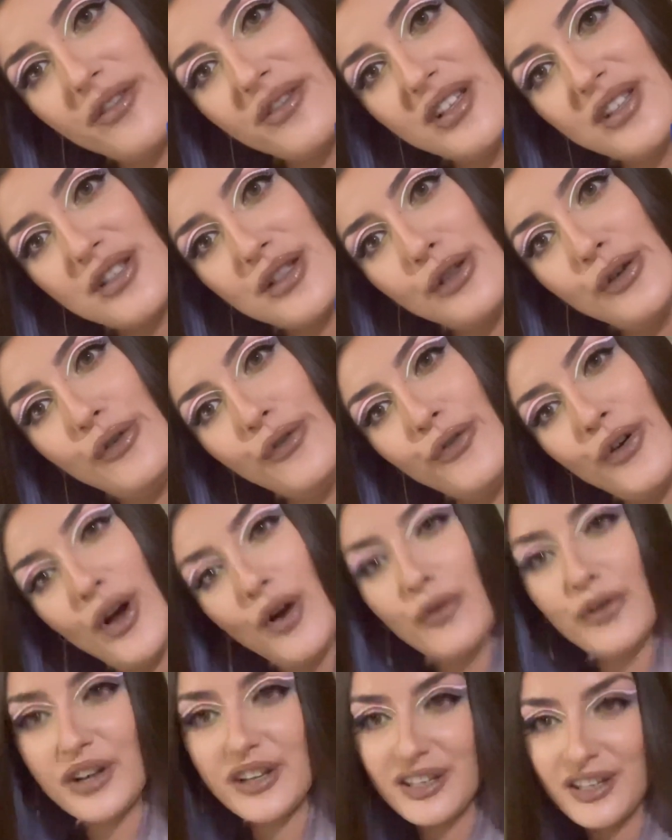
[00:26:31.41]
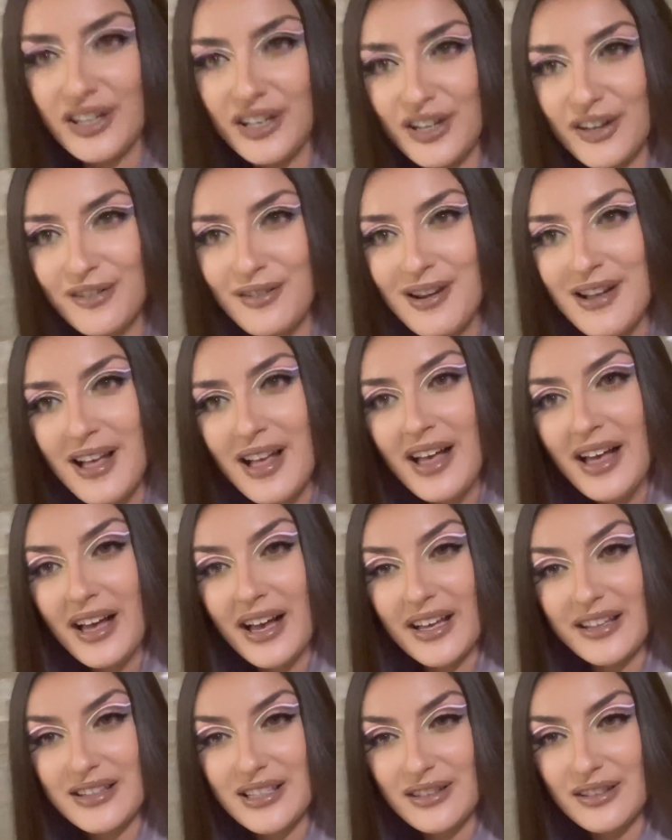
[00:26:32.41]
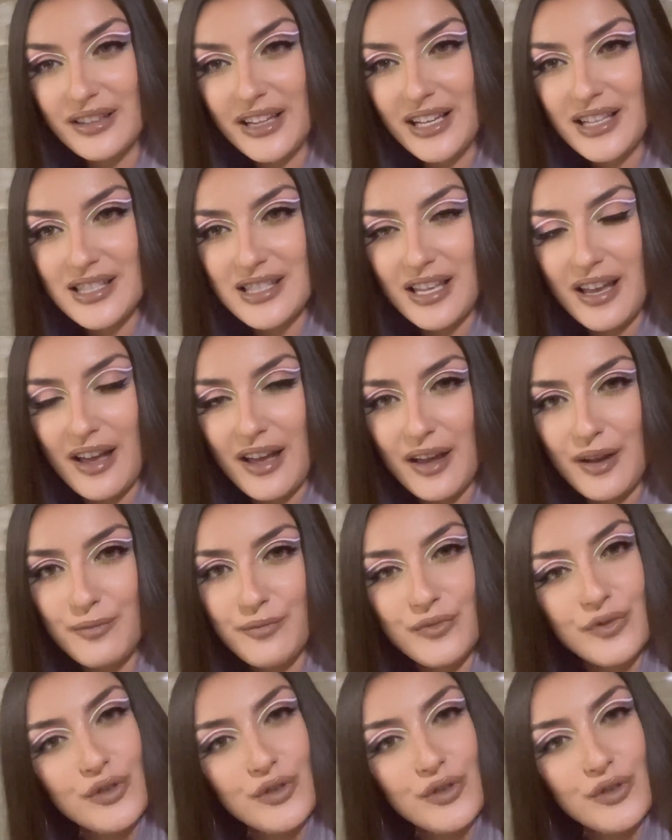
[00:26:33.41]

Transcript: this loofah over here. Until next time,